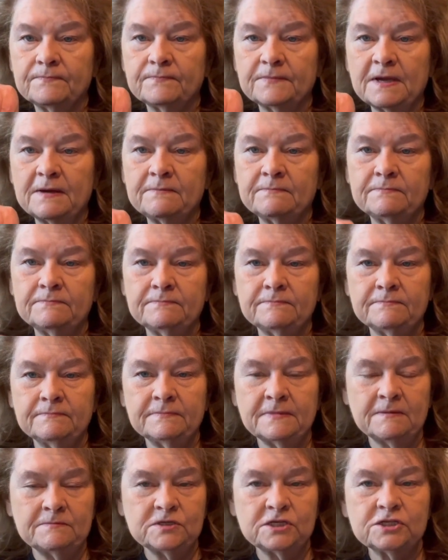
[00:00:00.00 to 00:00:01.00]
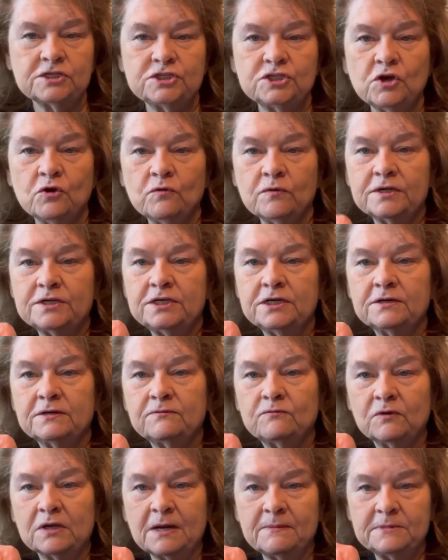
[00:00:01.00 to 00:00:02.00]
I'm just showing you
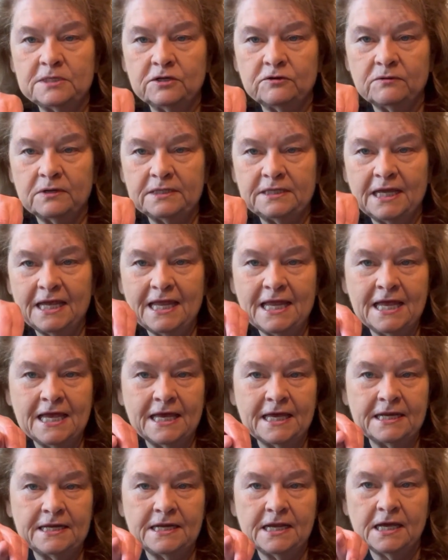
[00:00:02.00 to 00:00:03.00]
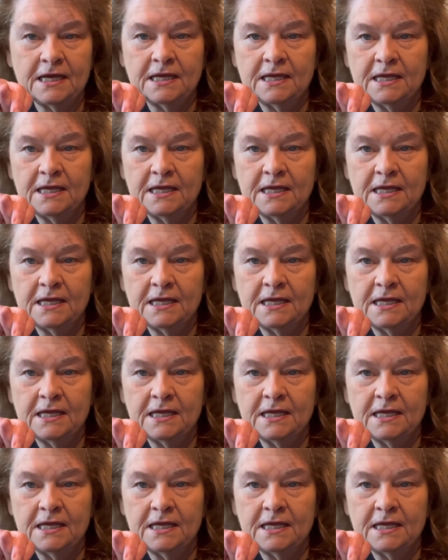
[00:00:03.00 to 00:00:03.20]
what I'm doing. The in,